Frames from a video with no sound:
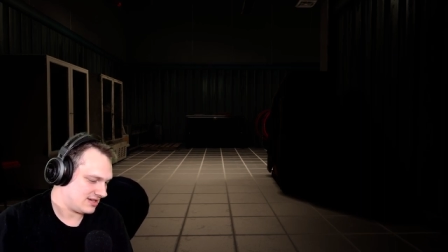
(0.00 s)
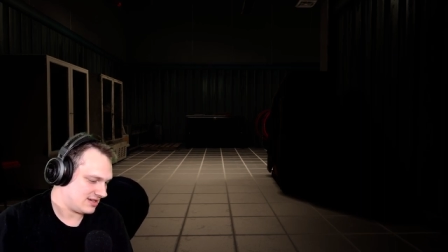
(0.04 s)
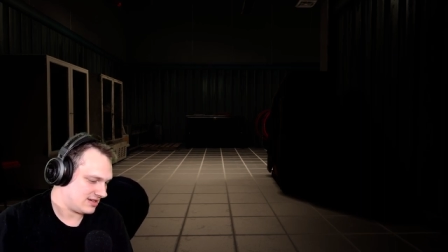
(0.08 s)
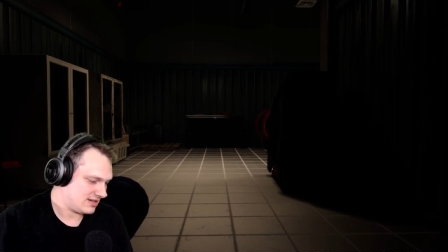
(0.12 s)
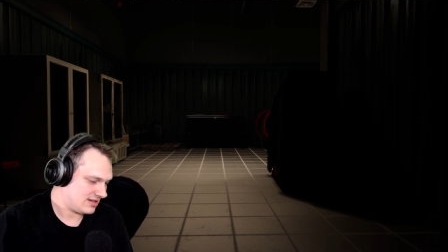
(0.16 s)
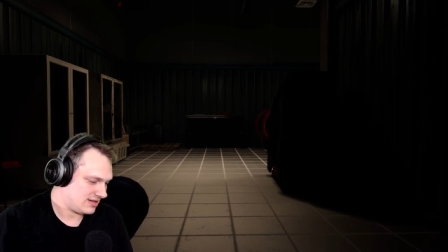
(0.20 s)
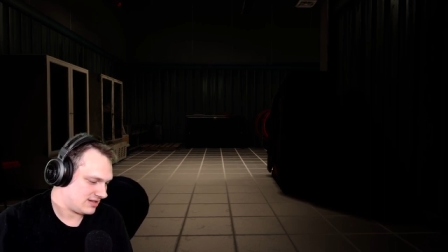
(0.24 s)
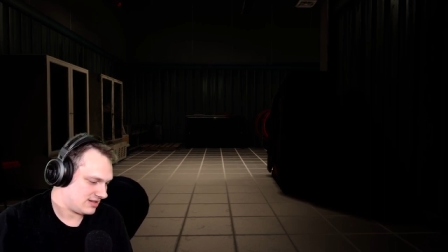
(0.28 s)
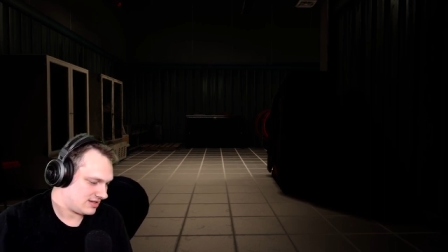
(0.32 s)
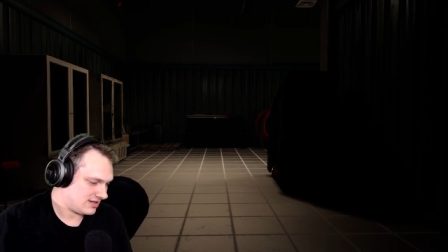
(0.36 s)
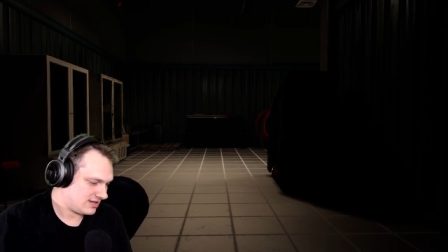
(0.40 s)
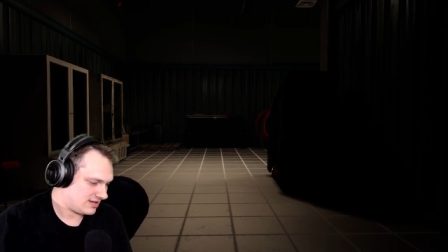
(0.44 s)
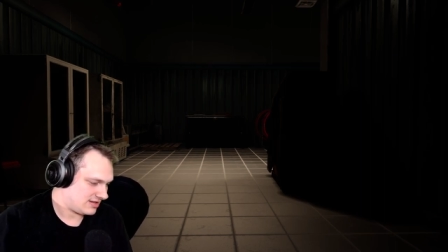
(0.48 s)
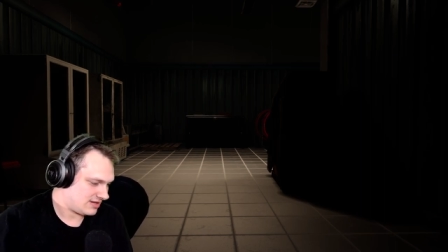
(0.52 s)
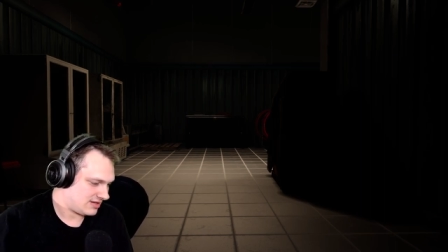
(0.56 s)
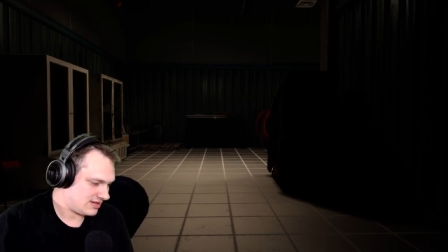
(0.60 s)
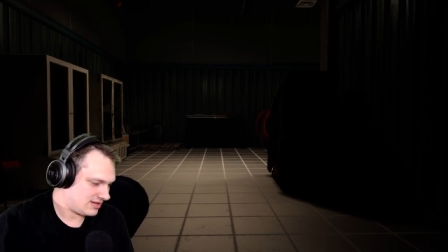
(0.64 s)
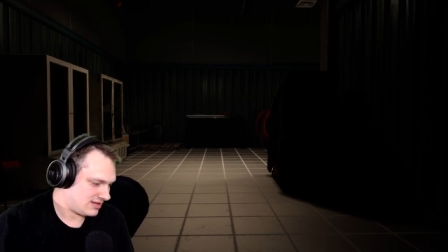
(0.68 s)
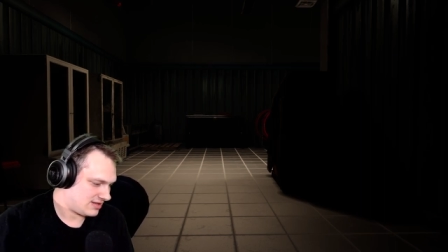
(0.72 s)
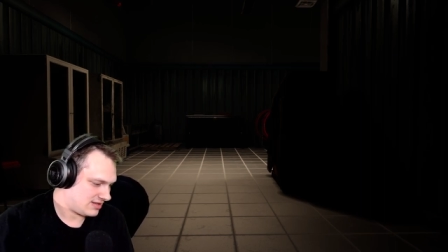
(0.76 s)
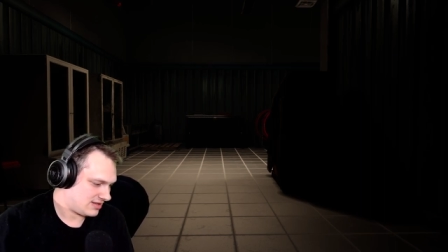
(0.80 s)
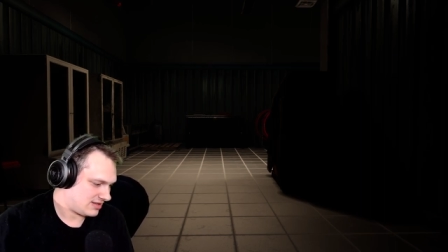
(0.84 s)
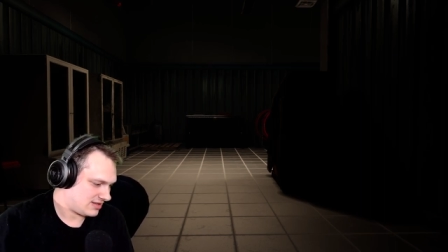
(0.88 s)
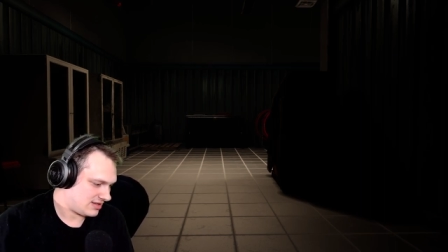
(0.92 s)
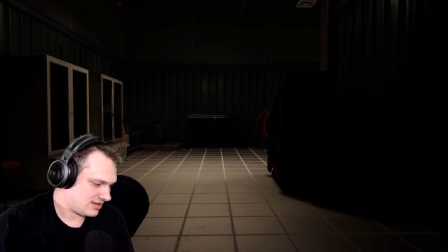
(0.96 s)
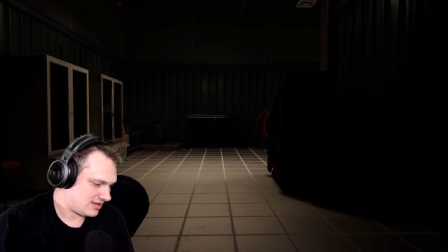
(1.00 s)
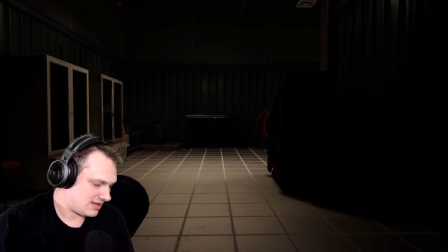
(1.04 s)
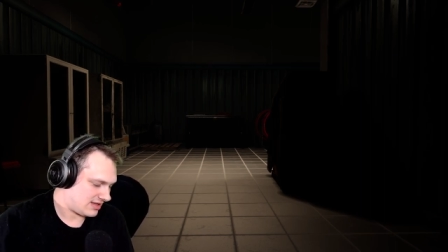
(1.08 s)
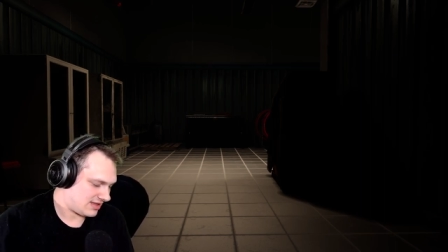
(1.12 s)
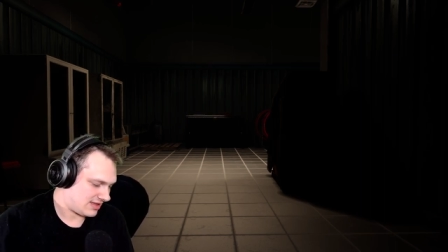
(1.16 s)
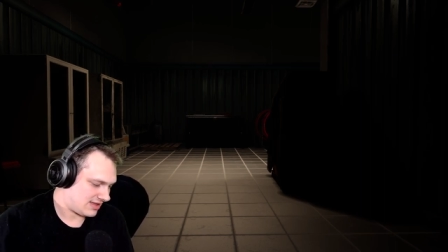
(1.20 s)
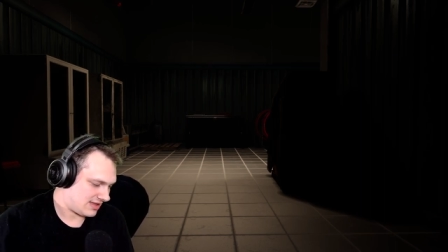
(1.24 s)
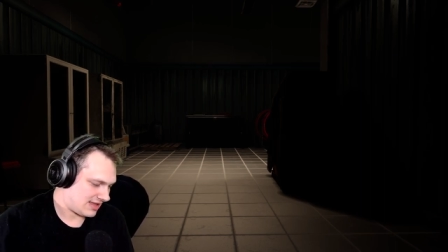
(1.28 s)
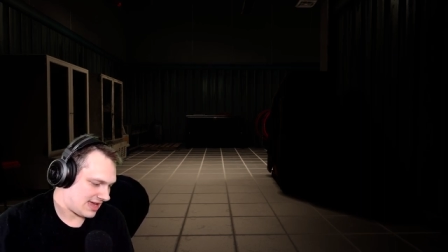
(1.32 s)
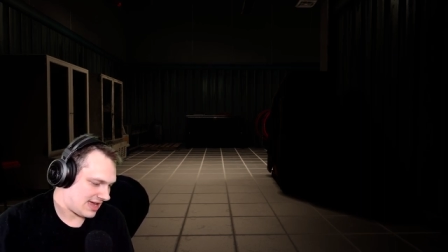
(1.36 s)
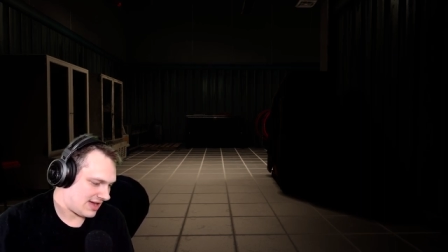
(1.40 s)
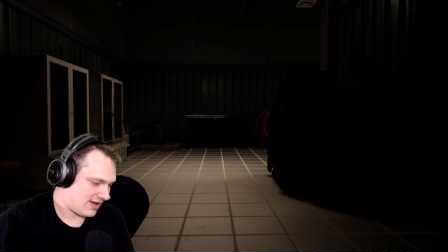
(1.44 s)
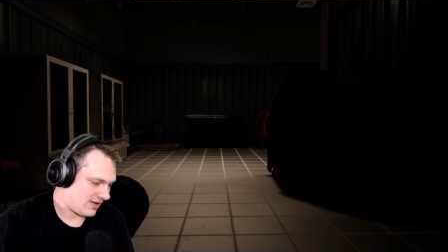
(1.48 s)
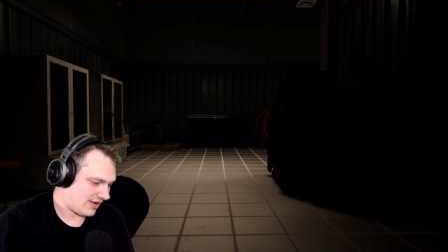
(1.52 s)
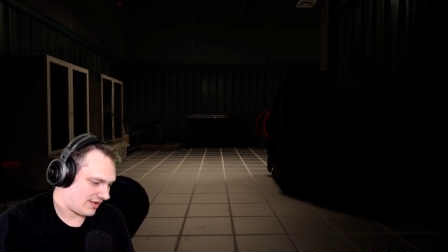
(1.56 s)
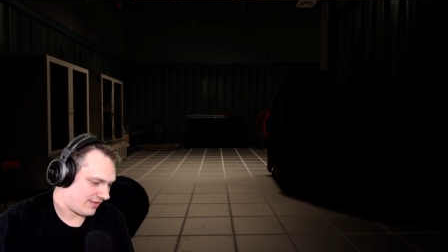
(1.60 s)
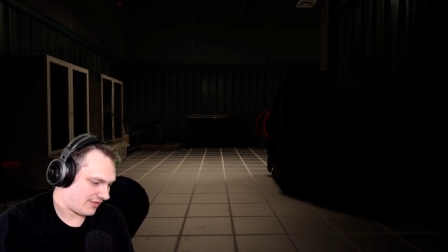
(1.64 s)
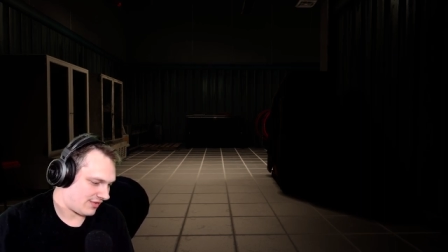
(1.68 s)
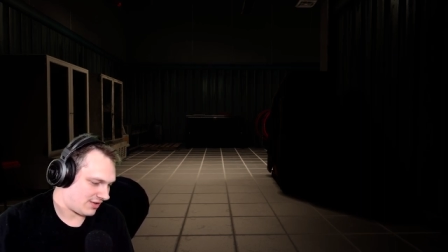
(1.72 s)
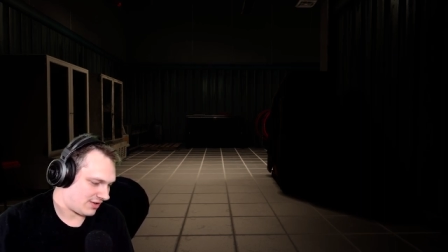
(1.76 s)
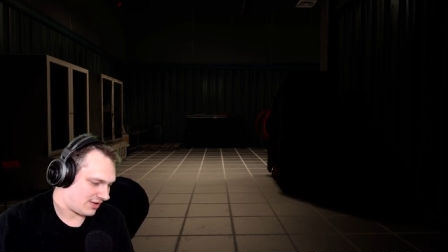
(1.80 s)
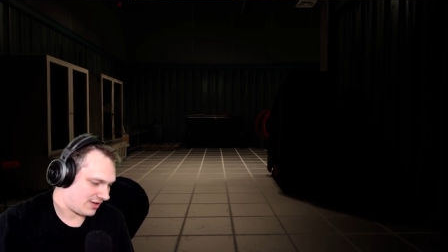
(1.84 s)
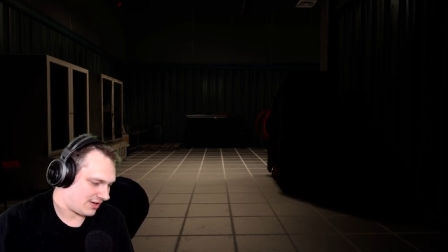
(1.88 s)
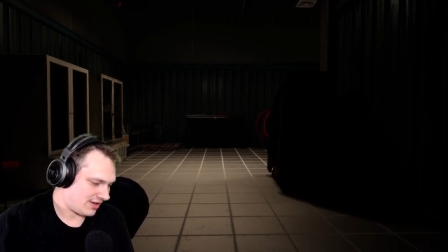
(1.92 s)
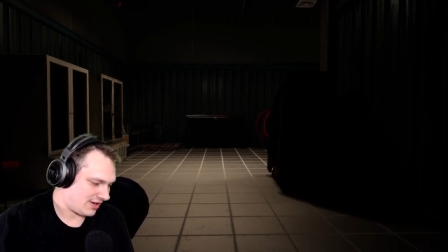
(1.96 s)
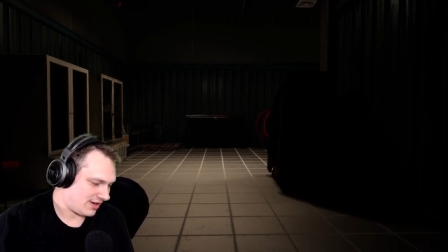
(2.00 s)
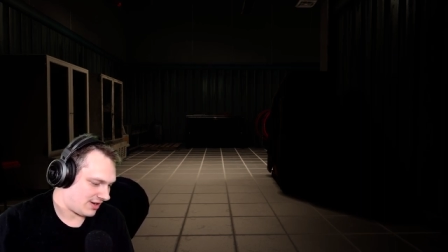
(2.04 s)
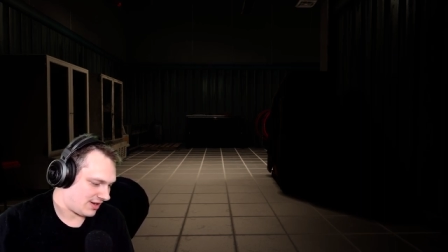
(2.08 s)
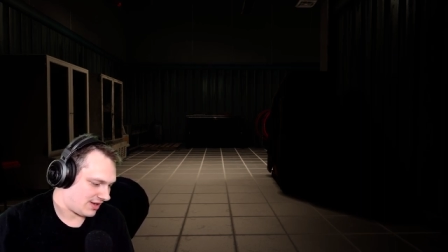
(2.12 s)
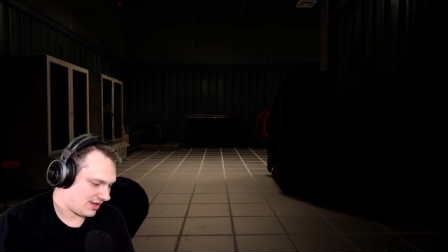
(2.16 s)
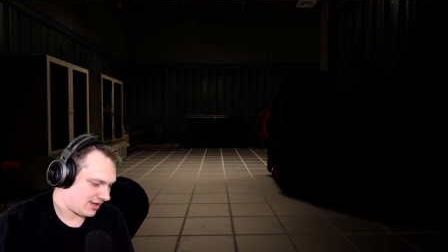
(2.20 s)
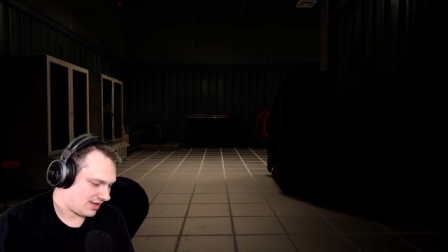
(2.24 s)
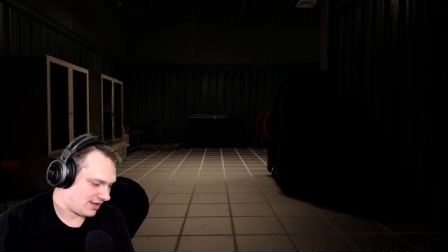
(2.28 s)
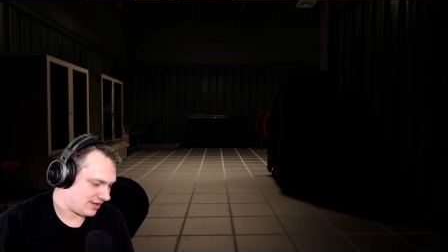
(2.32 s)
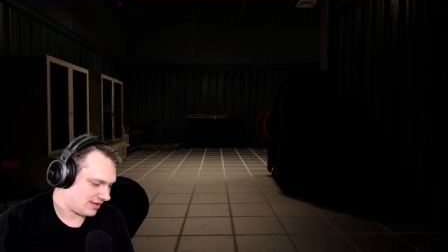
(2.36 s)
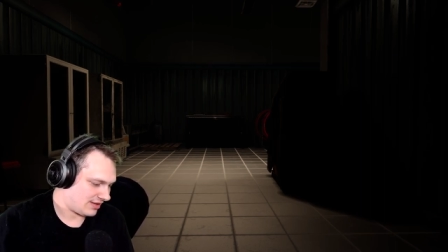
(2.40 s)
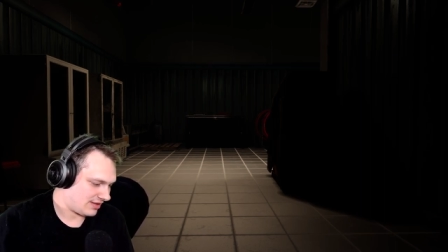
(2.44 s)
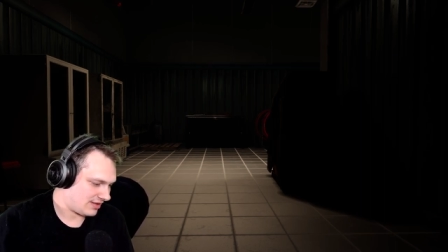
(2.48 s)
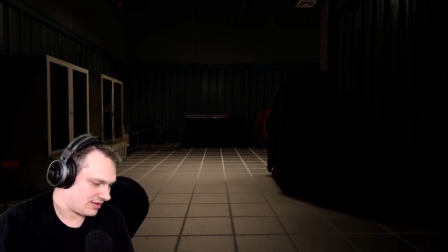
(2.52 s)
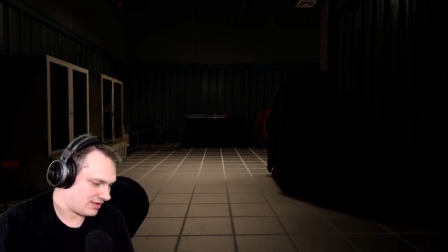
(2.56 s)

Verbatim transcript: Papa Frasbear. Now I've heard it all.